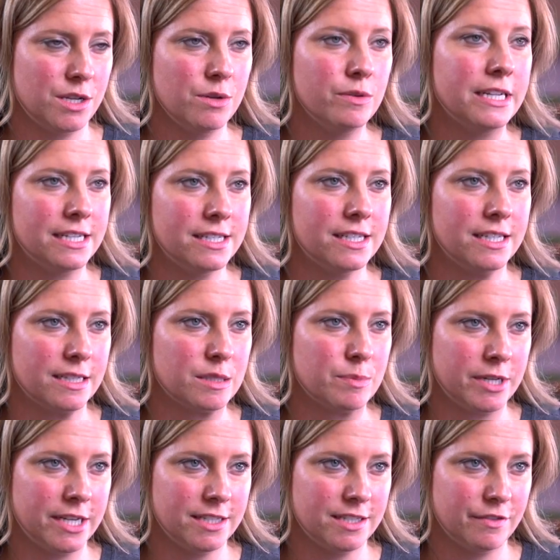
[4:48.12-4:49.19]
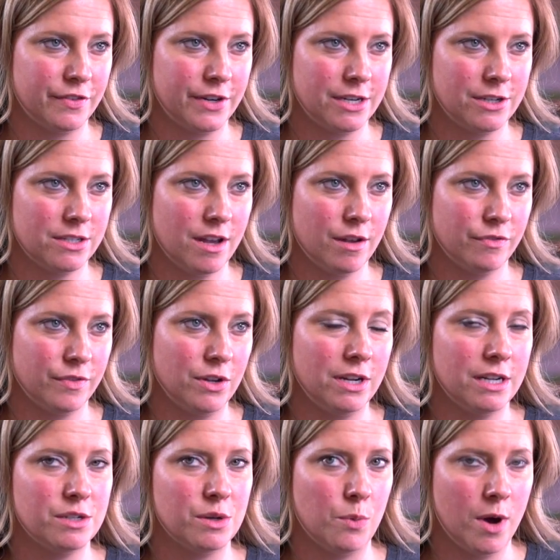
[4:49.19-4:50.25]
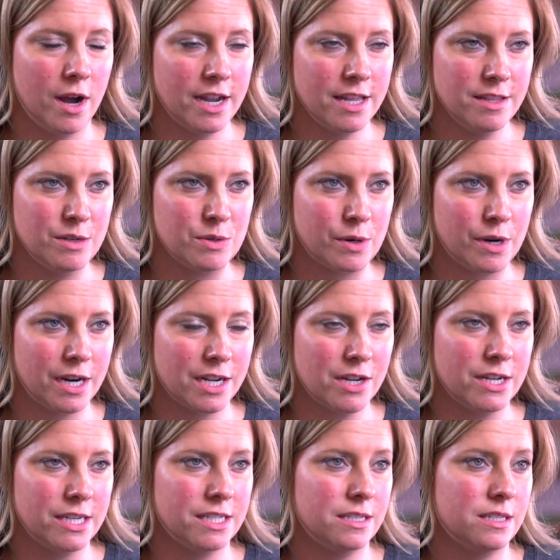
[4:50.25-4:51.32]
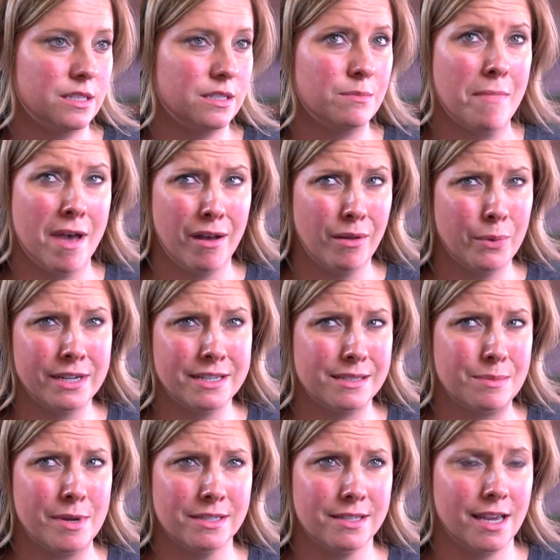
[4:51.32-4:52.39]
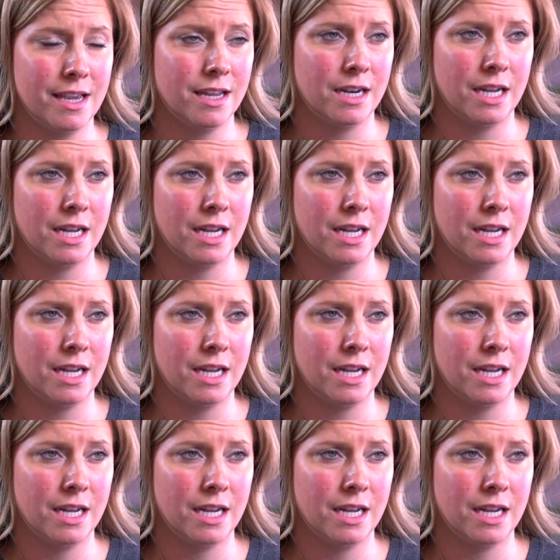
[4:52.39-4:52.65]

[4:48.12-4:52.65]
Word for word: You need to experience it for yourself. You need to walk in the door, you need to smell what it smells like